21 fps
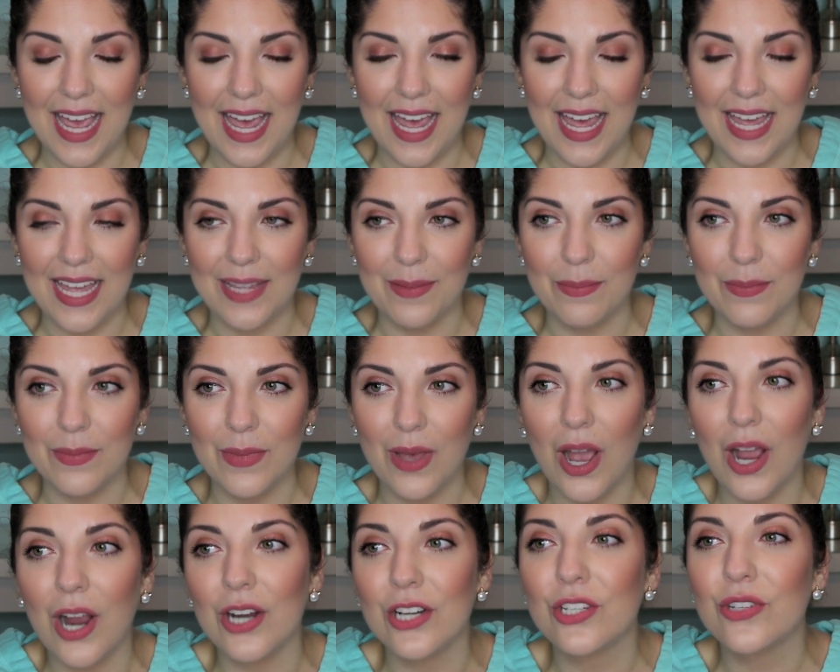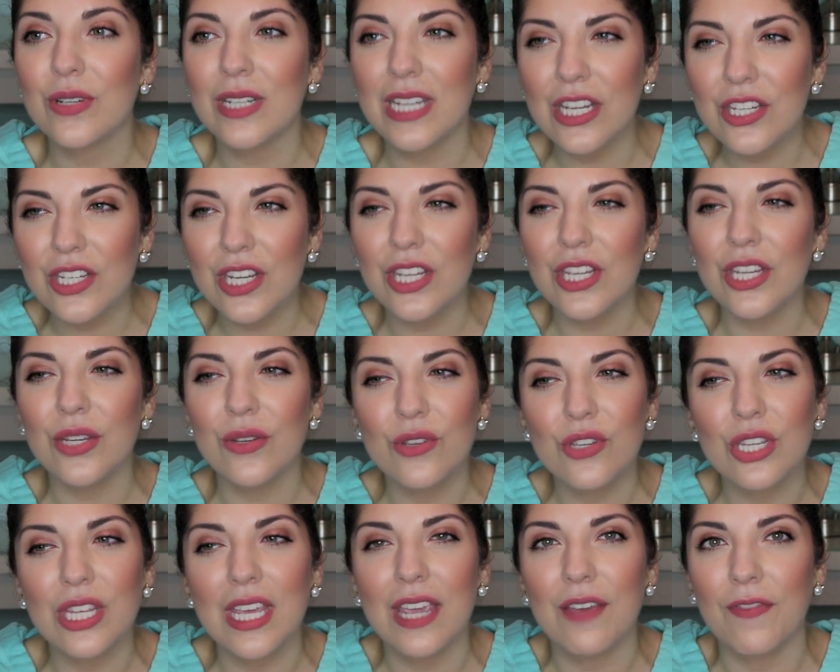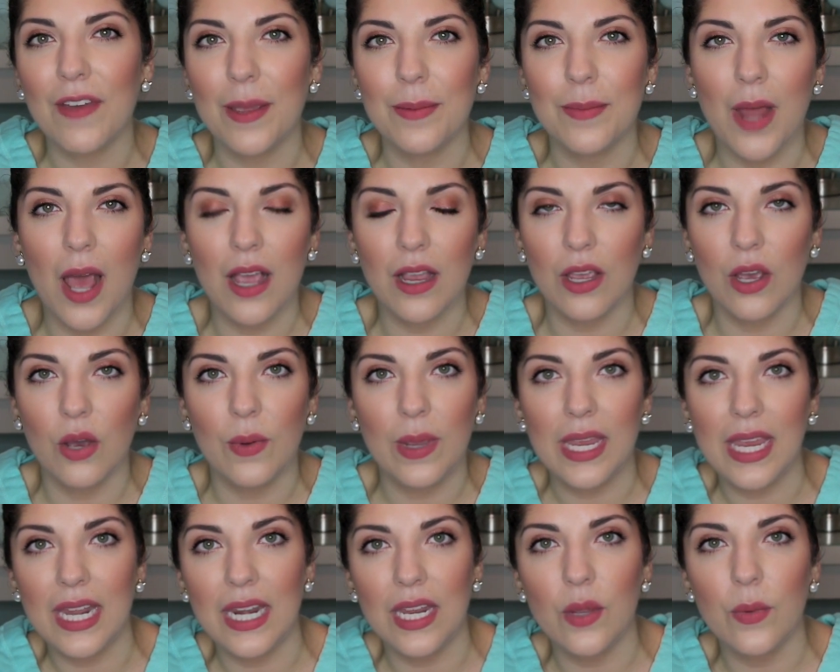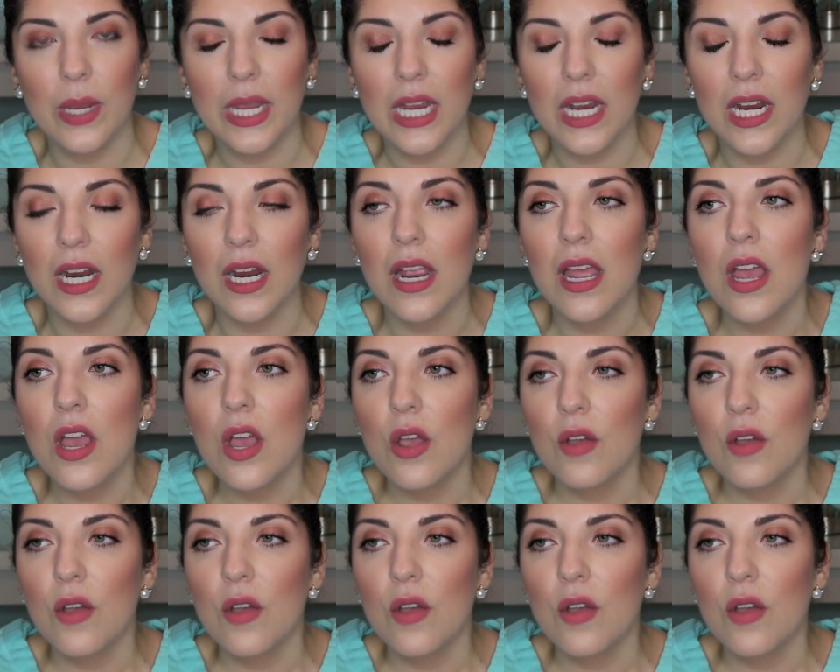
Um, our tradition usually, if I'm not going anywhere